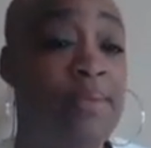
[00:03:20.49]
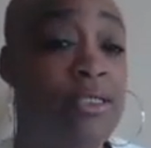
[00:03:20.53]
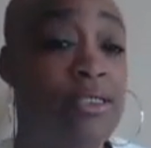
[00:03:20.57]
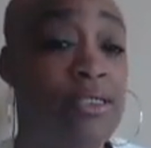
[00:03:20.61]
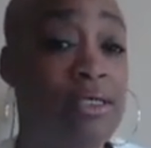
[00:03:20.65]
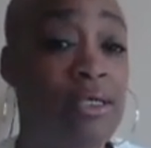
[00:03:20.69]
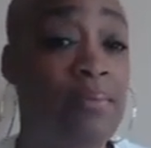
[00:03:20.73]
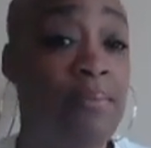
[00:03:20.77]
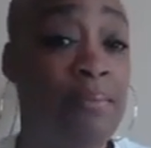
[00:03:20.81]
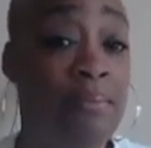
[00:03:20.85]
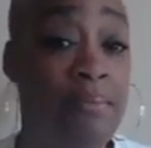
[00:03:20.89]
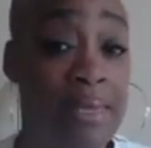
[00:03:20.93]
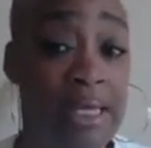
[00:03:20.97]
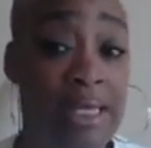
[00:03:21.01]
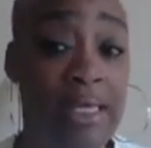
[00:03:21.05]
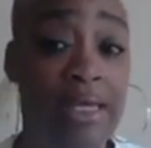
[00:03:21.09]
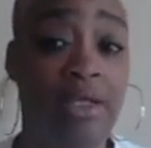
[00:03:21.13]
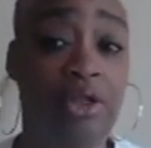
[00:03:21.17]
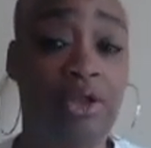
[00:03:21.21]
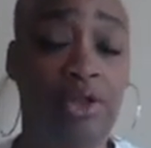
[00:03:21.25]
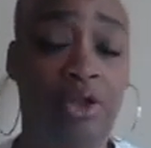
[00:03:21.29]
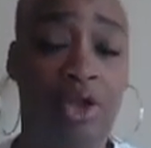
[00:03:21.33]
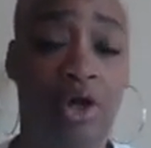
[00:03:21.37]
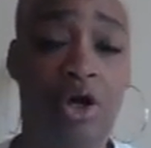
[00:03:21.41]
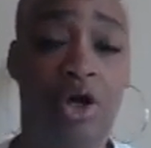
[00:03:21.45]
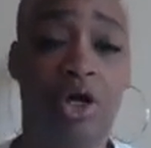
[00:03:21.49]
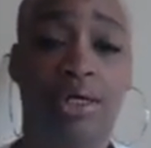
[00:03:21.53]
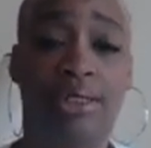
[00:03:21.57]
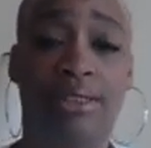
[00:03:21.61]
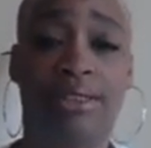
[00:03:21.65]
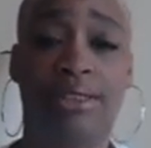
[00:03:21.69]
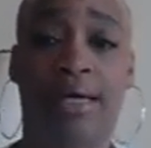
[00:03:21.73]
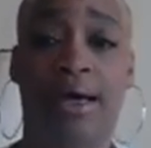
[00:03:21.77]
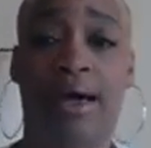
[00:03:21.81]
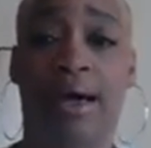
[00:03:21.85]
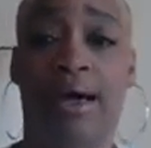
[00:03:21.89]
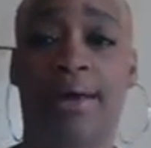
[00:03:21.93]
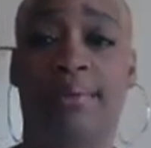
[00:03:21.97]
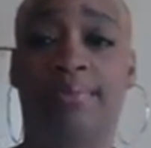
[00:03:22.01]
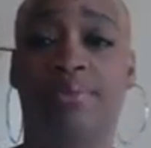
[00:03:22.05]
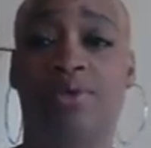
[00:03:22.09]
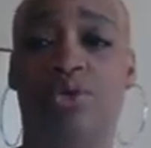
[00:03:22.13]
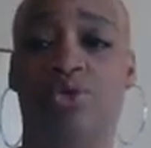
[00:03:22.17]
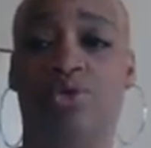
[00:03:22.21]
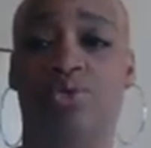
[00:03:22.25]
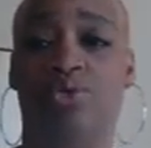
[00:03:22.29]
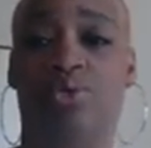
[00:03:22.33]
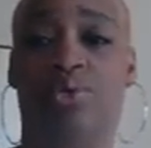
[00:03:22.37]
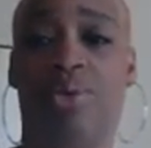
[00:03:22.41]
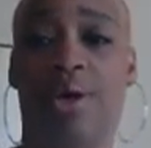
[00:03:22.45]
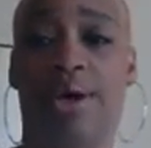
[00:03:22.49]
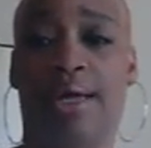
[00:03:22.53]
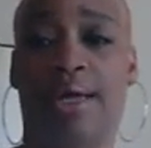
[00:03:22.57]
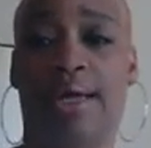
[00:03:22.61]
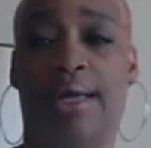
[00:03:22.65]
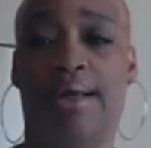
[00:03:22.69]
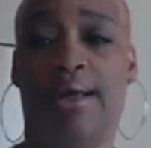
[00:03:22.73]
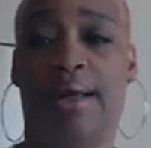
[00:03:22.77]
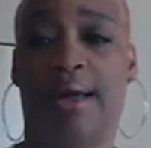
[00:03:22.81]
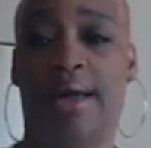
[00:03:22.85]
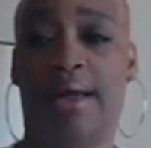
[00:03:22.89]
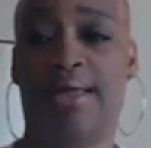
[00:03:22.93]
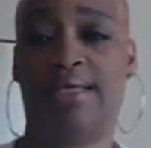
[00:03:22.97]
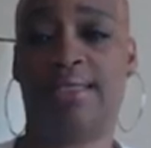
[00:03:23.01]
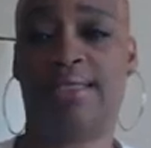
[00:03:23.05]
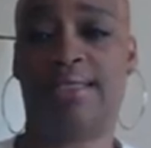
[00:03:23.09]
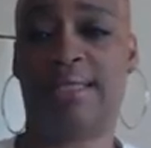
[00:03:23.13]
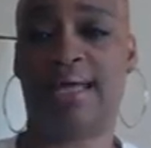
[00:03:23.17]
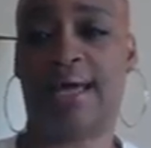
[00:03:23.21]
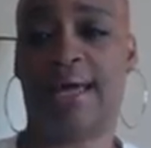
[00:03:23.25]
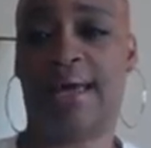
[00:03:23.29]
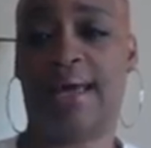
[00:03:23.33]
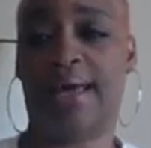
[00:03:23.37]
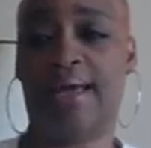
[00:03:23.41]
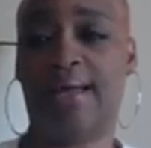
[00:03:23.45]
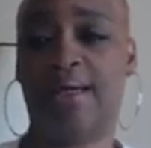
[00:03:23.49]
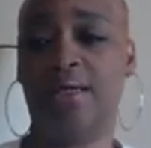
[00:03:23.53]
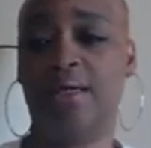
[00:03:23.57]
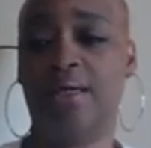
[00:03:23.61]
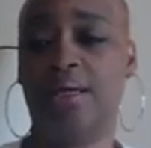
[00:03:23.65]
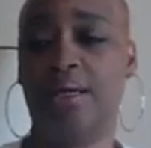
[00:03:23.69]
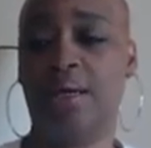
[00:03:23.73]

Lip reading: It took me a long time to recognize that